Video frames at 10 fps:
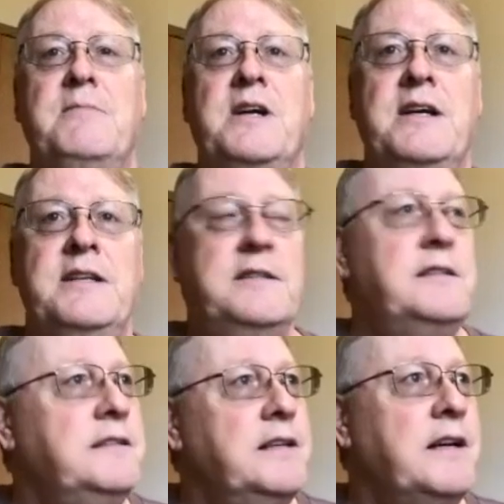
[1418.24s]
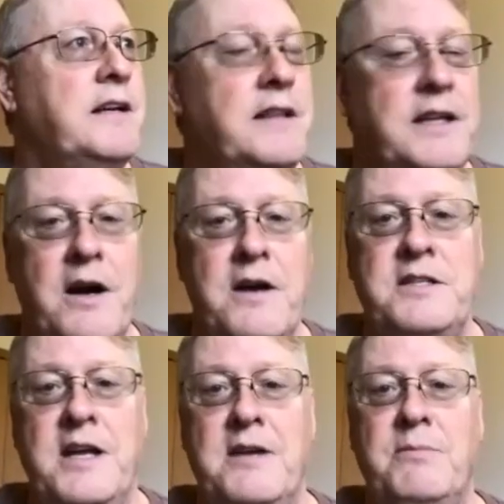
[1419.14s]
Mary's, the
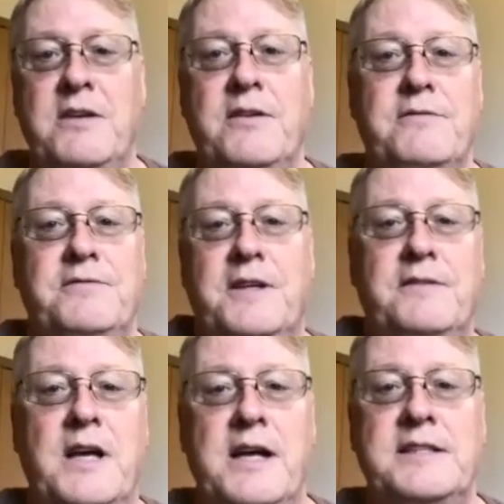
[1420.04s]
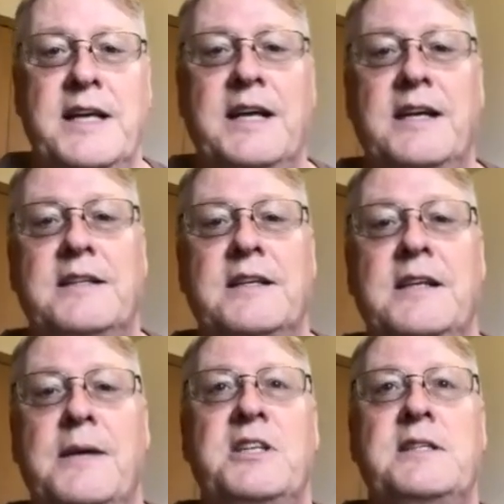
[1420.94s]
arch enemy of Gonzaga and the
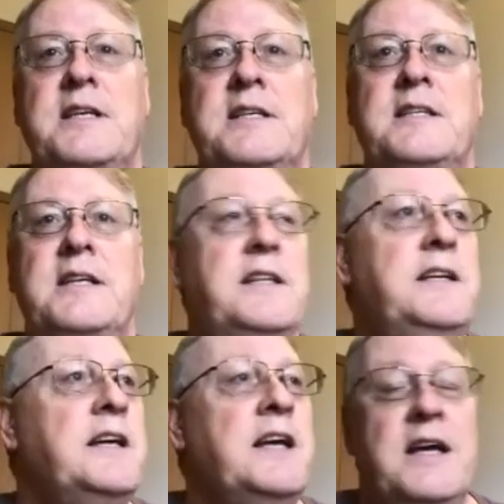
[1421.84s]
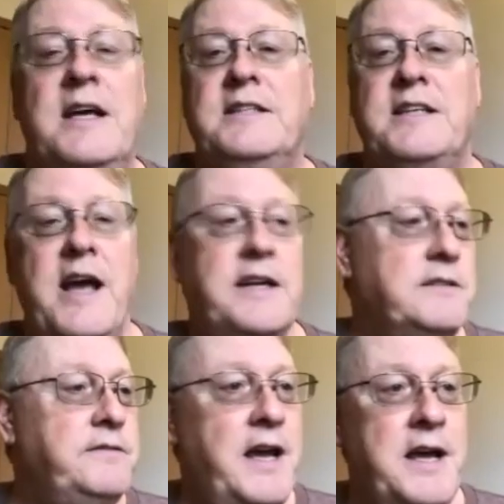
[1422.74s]
WCC.
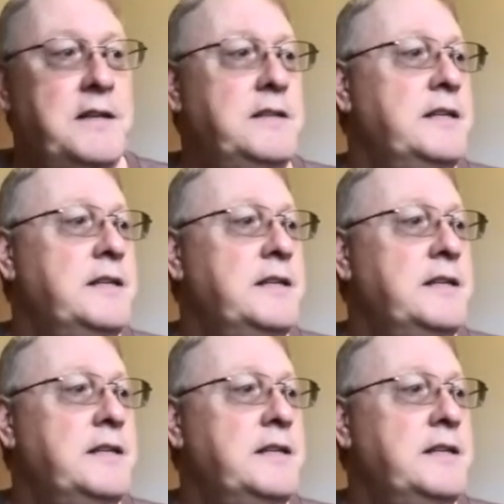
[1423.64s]
Zags have had,